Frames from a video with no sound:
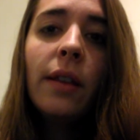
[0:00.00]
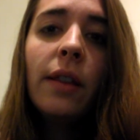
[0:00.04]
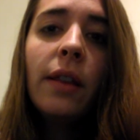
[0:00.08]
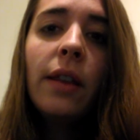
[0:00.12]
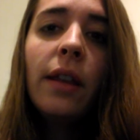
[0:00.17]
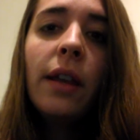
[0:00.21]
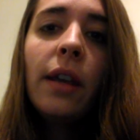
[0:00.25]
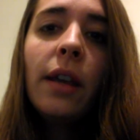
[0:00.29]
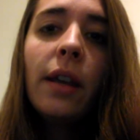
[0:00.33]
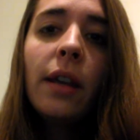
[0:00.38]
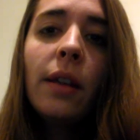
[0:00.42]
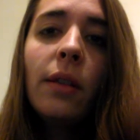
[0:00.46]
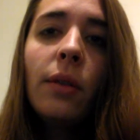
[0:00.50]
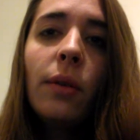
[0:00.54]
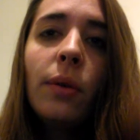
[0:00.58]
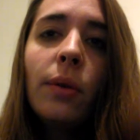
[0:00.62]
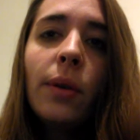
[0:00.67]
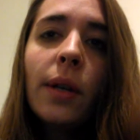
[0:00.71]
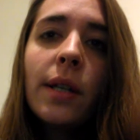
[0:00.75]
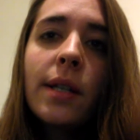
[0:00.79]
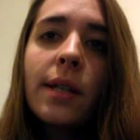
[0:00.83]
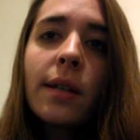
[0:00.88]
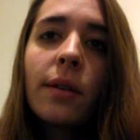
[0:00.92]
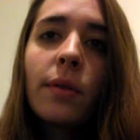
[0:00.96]
the
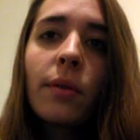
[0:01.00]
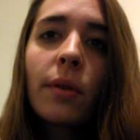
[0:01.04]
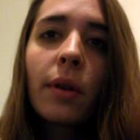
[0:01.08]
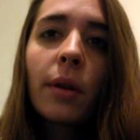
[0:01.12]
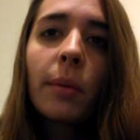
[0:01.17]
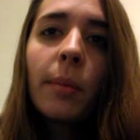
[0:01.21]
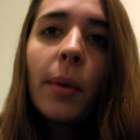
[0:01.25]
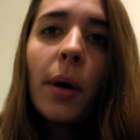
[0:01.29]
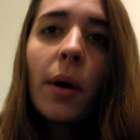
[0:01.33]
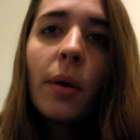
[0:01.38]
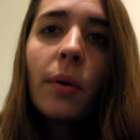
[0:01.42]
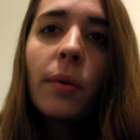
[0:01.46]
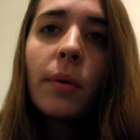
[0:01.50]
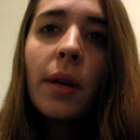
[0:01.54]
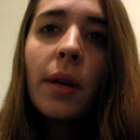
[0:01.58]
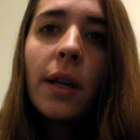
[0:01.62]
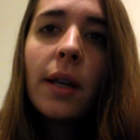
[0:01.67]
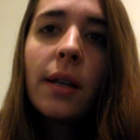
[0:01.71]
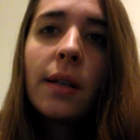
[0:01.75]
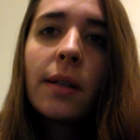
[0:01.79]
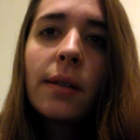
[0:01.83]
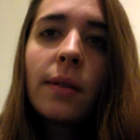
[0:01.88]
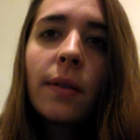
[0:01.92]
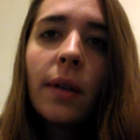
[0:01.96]
luteinizing hormone
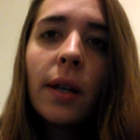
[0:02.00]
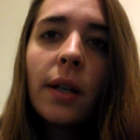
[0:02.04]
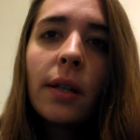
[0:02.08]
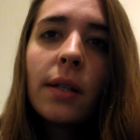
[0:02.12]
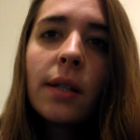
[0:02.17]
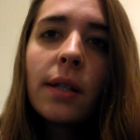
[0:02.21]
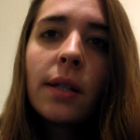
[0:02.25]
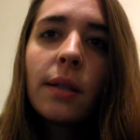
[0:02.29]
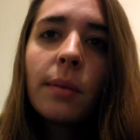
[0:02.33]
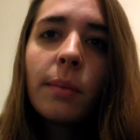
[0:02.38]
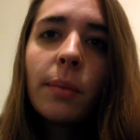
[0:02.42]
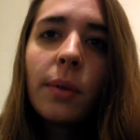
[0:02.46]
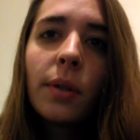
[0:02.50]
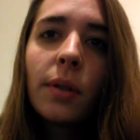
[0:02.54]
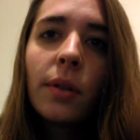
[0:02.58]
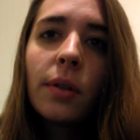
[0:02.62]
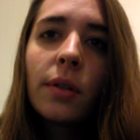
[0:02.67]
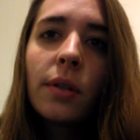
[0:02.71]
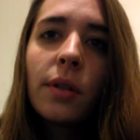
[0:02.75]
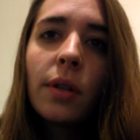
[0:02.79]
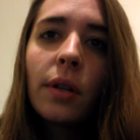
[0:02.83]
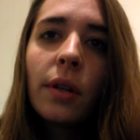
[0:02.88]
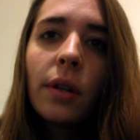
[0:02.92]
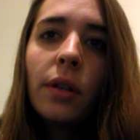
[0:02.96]
is very similar
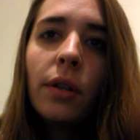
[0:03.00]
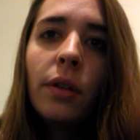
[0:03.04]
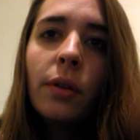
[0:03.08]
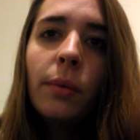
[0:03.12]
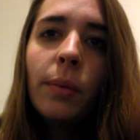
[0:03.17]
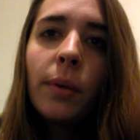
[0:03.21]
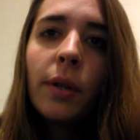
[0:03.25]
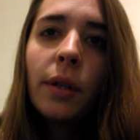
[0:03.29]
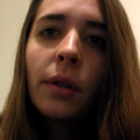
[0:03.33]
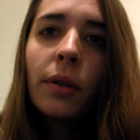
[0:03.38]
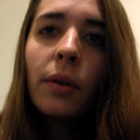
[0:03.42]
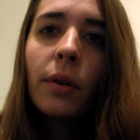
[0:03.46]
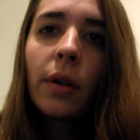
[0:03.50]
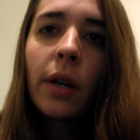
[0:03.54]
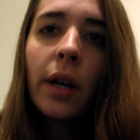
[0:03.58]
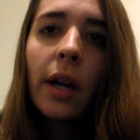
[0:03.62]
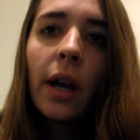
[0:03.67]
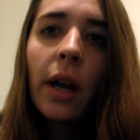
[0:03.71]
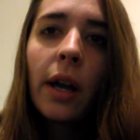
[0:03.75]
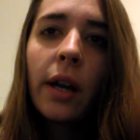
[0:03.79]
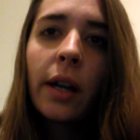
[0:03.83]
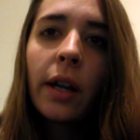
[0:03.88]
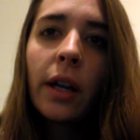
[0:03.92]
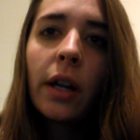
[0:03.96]
to human
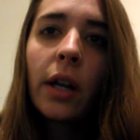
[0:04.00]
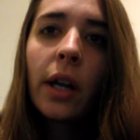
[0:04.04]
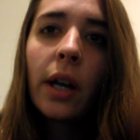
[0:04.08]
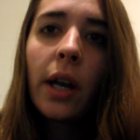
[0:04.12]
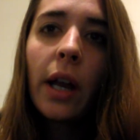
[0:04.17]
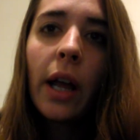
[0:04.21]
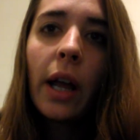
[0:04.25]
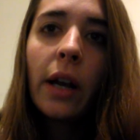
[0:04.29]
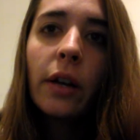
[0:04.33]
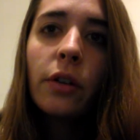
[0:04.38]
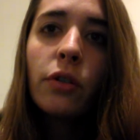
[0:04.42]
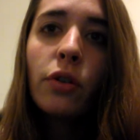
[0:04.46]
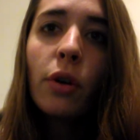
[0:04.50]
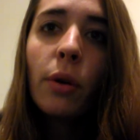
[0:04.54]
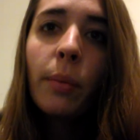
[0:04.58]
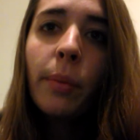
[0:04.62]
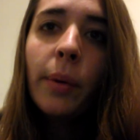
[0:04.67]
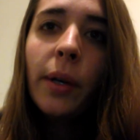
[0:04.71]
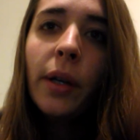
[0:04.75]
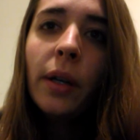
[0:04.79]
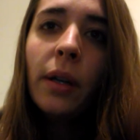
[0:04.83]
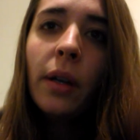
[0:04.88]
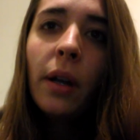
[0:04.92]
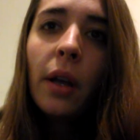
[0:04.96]
chorionic
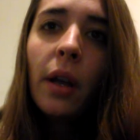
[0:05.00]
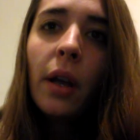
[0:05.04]
gonadotropin,